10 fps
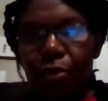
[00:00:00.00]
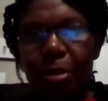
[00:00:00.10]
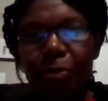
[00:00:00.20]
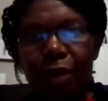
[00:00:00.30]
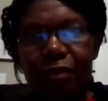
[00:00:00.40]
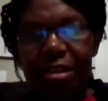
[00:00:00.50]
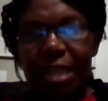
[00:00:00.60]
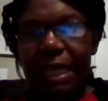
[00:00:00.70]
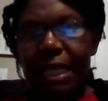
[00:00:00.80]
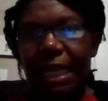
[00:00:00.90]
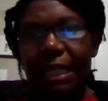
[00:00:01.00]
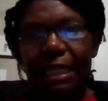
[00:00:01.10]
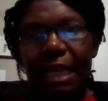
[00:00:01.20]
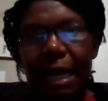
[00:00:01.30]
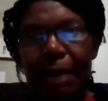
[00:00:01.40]
will be prophesying
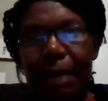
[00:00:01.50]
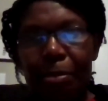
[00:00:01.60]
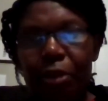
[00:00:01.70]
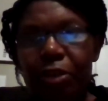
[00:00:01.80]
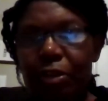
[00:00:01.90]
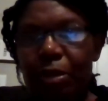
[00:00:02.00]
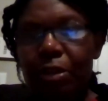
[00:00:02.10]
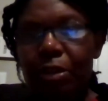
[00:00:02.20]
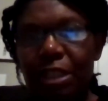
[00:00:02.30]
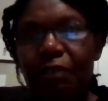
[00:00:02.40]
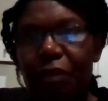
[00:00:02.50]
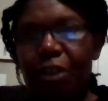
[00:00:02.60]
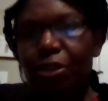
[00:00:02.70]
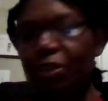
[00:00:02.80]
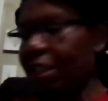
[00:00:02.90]
and seeing
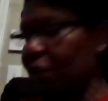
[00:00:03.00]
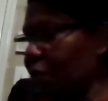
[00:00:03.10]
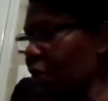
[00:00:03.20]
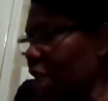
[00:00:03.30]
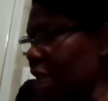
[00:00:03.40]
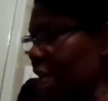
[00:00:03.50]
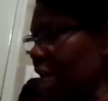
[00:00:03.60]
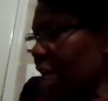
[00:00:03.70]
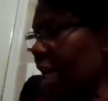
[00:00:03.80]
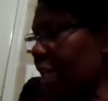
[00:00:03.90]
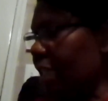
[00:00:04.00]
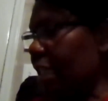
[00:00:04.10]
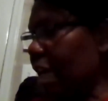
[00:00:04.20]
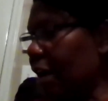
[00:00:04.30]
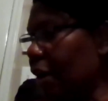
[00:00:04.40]
visions, you know.
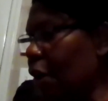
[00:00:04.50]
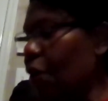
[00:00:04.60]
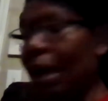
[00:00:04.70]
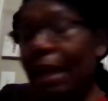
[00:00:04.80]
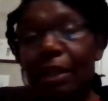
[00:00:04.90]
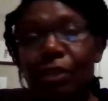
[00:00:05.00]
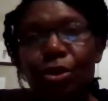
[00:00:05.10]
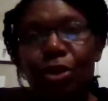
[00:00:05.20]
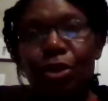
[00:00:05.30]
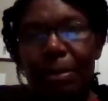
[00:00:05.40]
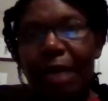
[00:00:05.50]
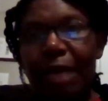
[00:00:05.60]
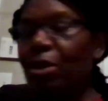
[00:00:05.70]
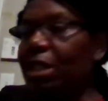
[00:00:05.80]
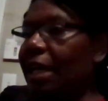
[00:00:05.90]
And I told
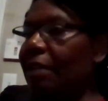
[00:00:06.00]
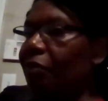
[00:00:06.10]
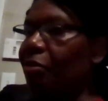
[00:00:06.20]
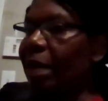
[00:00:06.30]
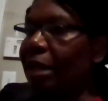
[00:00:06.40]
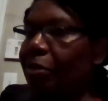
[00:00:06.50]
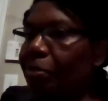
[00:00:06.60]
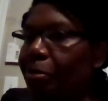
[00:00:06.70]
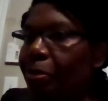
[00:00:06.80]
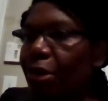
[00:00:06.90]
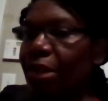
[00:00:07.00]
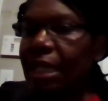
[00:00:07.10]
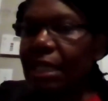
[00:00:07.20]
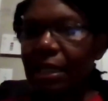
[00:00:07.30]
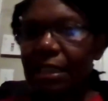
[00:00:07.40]
my
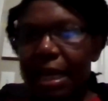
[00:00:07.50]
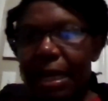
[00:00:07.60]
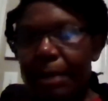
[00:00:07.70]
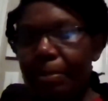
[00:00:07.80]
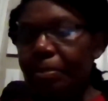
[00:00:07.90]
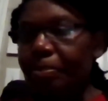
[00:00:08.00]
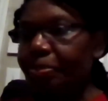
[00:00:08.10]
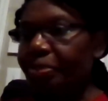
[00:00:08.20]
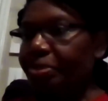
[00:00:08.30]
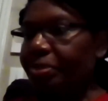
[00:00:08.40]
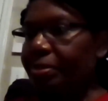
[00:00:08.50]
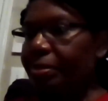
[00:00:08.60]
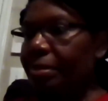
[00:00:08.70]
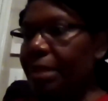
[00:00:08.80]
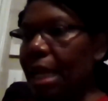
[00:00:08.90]
brother that
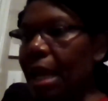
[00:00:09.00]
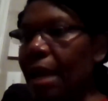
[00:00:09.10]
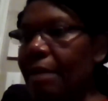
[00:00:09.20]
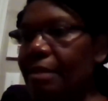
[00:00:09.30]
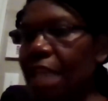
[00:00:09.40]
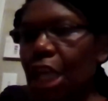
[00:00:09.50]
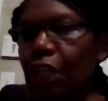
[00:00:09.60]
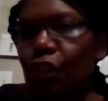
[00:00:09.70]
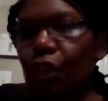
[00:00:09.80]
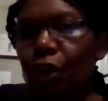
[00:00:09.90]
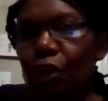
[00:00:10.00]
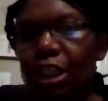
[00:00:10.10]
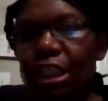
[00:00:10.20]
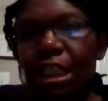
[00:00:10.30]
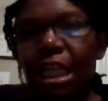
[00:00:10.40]
has a
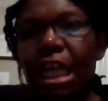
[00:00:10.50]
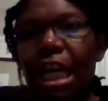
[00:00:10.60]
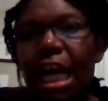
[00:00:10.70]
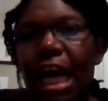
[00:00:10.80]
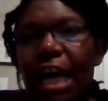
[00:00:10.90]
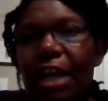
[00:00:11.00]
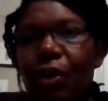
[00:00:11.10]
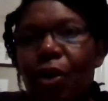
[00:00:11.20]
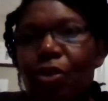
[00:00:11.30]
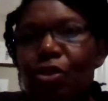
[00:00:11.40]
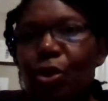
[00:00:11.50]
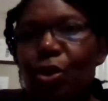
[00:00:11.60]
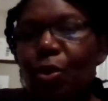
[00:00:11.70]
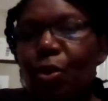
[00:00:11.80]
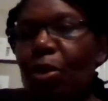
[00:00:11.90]
church. I
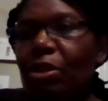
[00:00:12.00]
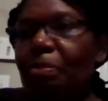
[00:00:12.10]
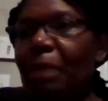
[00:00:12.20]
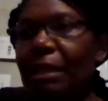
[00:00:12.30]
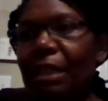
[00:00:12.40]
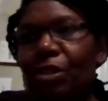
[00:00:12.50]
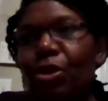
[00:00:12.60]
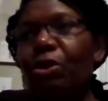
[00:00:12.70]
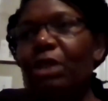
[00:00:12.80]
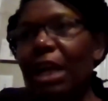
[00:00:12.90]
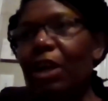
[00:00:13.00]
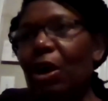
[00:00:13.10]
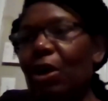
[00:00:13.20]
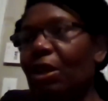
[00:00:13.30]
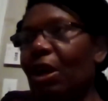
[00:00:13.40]
also was
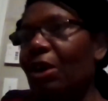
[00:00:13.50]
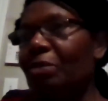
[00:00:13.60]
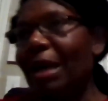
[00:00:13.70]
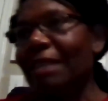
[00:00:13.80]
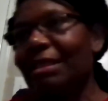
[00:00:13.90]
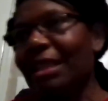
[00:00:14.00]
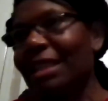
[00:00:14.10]
called my sister